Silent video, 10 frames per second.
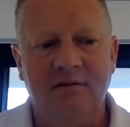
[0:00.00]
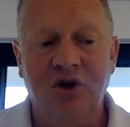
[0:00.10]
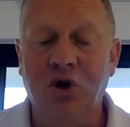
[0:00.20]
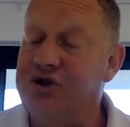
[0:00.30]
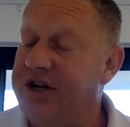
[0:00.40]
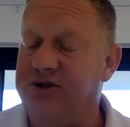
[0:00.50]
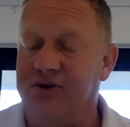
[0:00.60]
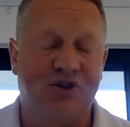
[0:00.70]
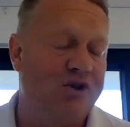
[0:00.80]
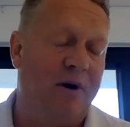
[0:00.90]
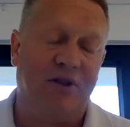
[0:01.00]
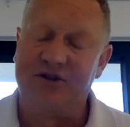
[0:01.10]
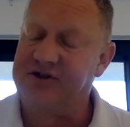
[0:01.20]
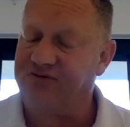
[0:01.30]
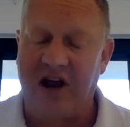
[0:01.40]
usually sort of 2
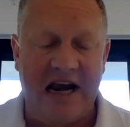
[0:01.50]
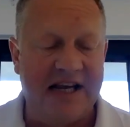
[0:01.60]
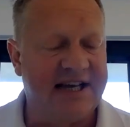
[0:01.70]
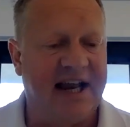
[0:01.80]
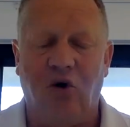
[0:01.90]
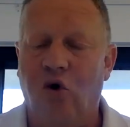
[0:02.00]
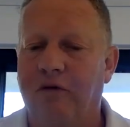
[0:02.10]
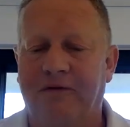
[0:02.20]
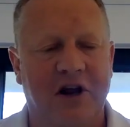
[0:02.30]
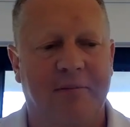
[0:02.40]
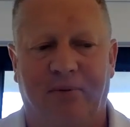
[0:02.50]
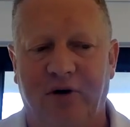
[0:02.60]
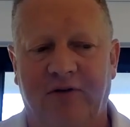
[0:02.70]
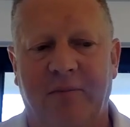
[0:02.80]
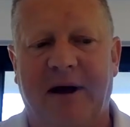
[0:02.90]
months really to get it all fully
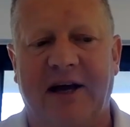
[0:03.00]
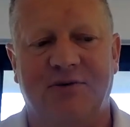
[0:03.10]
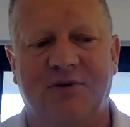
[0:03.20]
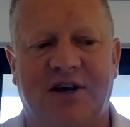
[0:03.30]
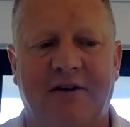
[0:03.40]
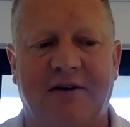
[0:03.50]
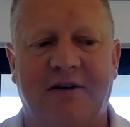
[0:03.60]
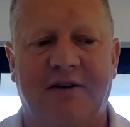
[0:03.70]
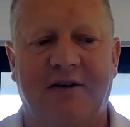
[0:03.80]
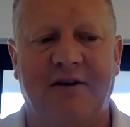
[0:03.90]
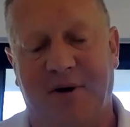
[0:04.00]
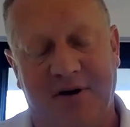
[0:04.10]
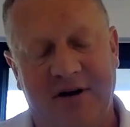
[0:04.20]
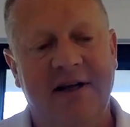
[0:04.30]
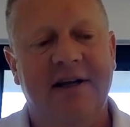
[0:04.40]
approved. The banks will say 4 weeks, but